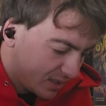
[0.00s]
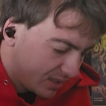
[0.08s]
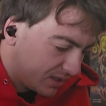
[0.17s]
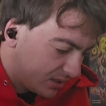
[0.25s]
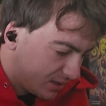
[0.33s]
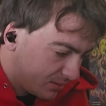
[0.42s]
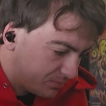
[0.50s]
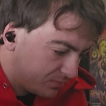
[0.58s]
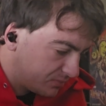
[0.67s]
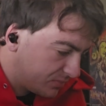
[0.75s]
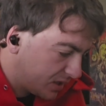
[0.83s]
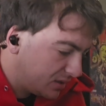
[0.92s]
Um,
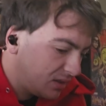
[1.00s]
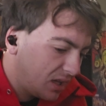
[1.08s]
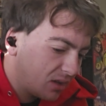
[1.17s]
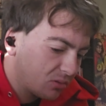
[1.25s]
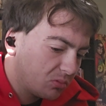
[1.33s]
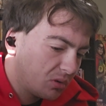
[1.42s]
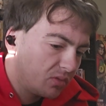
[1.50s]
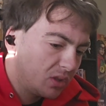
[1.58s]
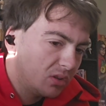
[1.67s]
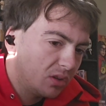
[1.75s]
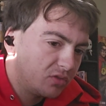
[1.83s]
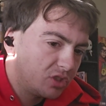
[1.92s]
and that
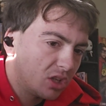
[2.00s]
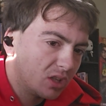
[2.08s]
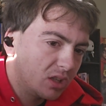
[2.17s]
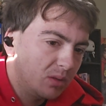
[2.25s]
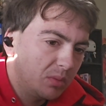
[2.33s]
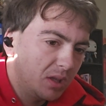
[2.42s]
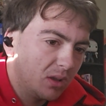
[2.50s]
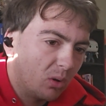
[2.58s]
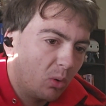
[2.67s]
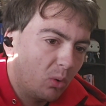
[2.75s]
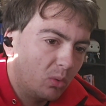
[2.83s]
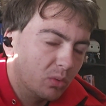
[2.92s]
reveal of Chucky being
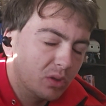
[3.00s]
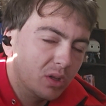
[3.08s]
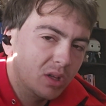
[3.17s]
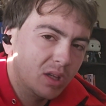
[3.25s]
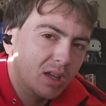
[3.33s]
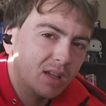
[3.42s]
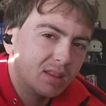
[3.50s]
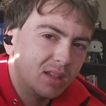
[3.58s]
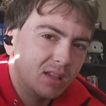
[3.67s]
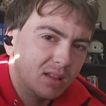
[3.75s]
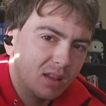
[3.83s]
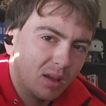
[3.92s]
old at the
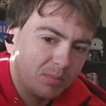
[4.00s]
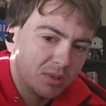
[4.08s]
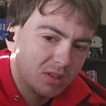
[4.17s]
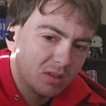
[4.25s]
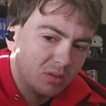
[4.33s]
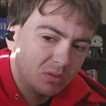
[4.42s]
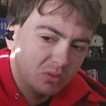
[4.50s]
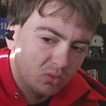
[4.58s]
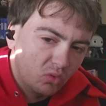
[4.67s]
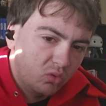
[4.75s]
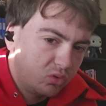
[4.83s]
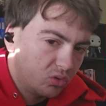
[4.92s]
end of the episode.
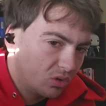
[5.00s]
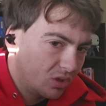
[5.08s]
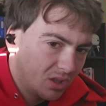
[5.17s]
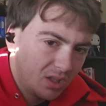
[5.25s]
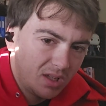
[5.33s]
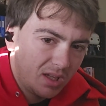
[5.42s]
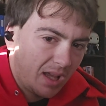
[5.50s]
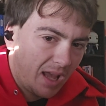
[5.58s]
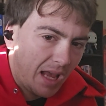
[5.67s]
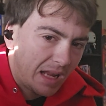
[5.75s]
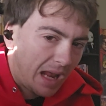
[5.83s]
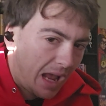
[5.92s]
Oof.
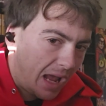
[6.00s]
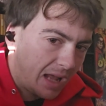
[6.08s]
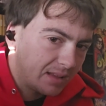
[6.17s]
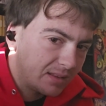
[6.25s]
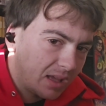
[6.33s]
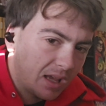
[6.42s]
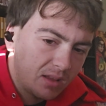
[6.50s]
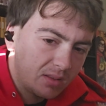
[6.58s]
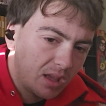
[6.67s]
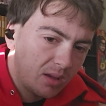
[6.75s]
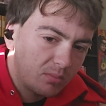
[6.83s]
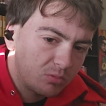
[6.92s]
And I, that
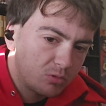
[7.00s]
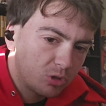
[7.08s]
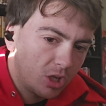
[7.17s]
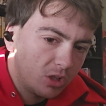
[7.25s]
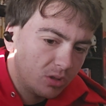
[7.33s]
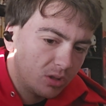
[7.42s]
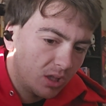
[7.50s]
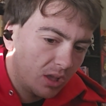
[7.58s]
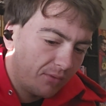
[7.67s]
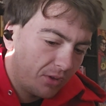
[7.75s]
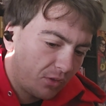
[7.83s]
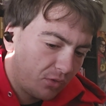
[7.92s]
that trailer they
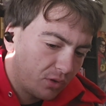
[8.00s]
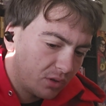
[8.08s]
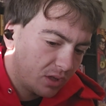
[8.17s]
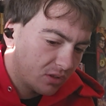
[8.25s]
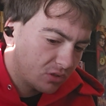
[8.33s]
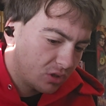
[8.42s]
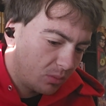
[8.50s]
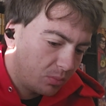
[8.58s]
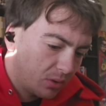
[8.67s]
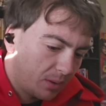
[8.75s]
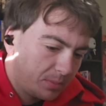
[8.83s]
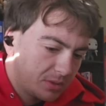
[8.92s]
give us for the next
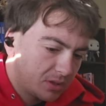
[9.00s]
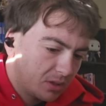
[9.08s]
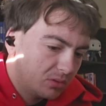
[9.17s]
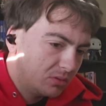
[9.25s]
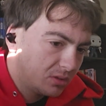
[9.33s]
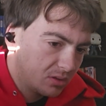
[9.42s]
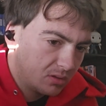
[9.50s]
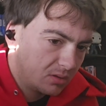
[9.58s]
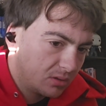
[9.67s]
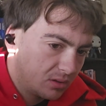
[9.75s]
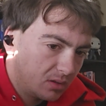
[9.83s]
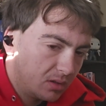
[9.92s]
couple episodes,
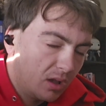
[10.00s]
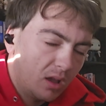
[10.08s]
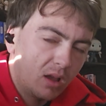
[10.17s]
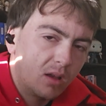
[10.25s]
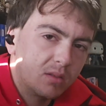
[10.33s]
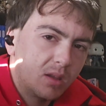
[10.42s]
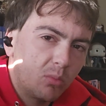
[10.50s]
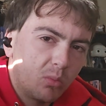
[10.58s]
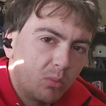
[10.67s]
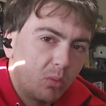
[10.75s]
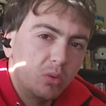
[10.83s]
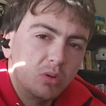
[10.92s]
uh, that
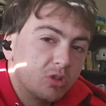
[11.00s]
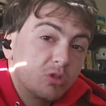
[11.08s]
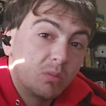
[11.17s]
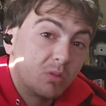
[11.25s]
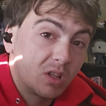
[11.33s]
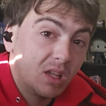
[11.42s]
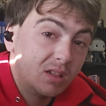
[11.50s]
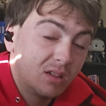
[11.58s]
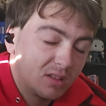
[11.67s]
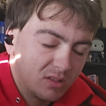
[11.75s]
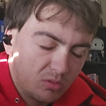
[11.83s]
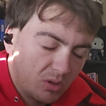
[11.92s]
who knows when we're getting
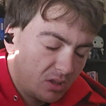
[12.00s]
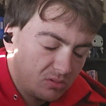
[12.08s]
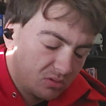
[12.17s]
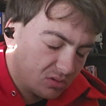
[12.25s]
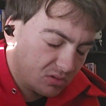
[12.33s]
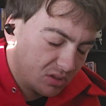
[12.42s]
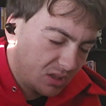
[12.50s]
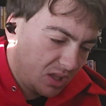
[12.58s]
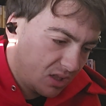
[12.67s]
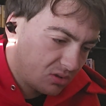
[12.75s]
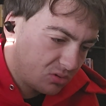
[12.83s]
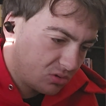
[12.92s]
because the writers and
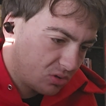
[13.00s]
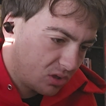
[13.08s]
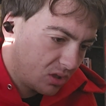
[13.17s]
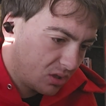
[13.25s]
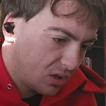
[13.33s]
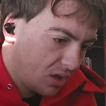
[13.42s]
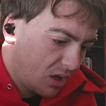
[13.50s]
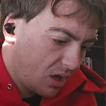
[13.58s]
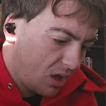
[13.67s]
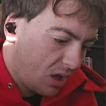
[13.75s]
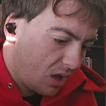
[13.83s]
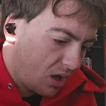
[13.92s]
actor strike,
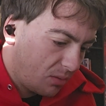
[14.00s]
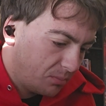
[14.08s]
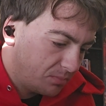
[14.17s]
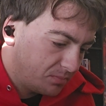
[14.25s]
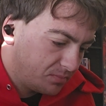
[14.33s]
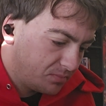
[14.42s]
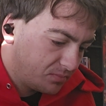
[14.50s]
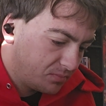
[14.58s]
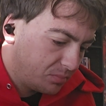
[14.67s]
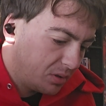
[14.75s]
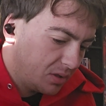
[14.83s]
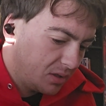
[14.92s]
um,
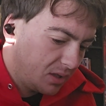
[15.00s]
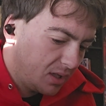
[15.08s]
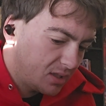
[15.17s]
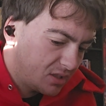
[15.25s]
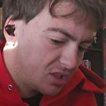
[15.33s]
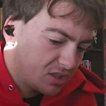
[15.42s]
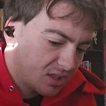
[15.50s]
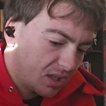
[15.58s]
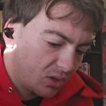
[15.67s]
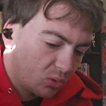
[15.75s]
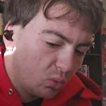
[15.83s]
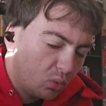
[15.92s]
but it's just
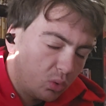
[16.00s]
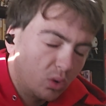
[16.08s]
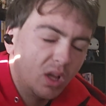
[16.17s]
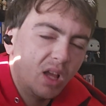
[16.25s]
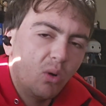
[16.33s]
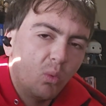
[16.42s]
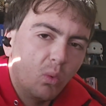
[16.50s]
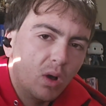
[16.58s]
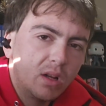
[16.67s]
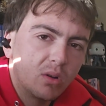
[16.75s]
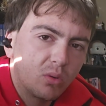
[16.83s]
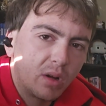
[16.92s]
like, ooh, what
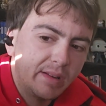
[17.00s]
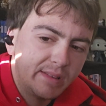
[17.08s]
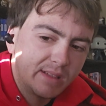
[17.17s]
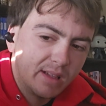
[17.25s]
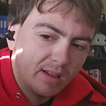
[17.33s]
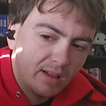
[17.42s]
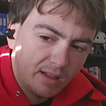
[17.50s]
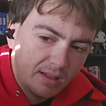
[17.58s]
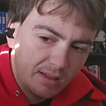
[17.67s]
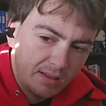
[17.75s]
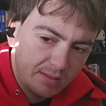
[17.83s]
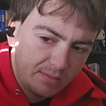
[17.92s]
a great, uh,
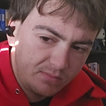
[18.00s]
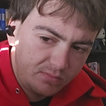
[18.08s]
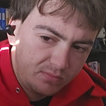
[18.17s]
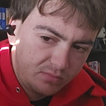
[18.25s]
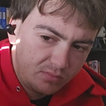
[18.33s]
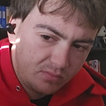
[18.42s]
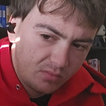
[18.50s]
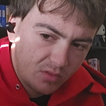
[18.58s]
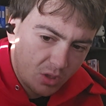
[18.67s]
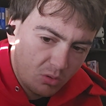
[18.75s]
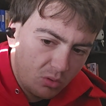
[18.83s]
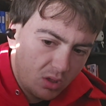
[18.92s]

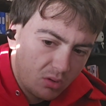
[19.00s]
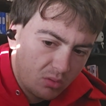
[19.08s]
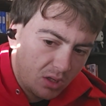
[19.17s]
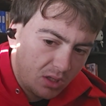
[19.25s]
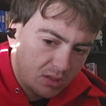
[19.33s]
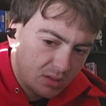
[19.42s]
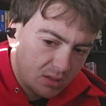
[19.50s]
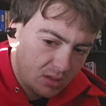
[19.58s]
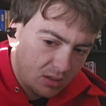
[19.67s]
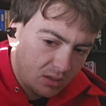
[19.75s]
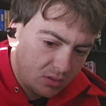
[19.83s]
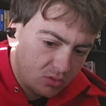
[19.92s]
what a great
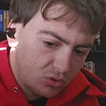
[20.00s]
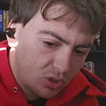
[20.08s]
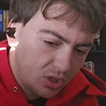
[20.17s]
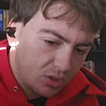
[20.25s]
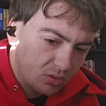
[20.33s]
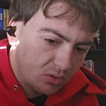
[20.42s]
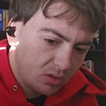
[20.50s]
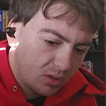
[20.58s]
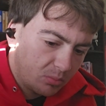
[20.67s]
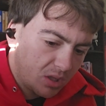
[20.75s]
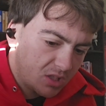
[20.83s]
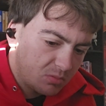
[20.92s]
trailer that
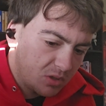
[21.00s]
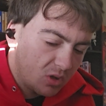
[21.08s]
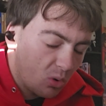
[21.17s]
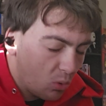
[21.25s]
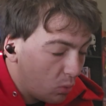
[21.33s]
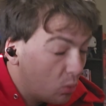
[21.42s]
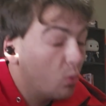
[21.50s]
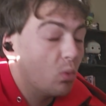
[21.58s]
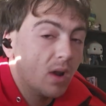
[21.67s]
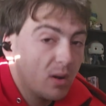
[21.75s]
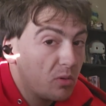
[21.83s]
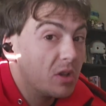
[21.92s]
makes me go, ooh,
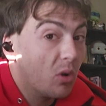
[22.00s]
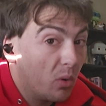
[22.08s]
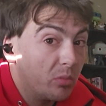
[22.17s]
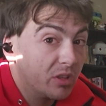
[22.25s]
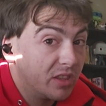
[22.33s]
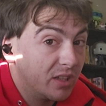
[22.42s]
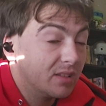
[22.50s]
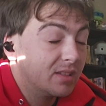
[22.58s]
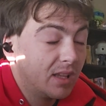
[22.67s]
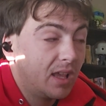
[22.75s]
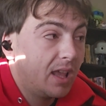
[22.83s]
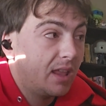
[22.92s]
where are we going with this?
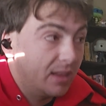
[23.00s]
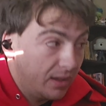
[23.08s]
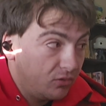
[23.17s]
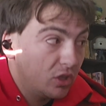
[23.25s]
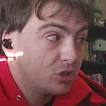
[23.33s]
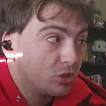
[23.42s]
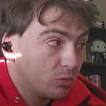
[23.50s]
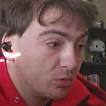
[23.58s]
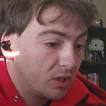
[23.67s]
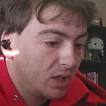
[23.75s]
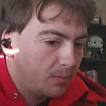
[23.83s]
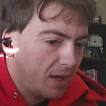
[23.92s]
They've done some
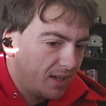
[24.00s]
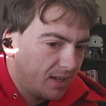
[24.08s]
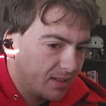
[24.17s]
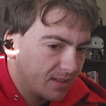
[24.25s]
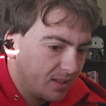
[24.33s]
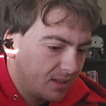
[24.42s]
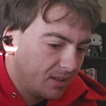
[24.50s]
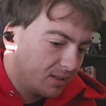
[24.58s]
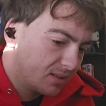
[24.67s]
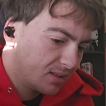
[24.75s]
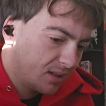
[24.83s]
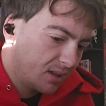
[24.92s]
really badass
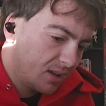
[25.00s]
things.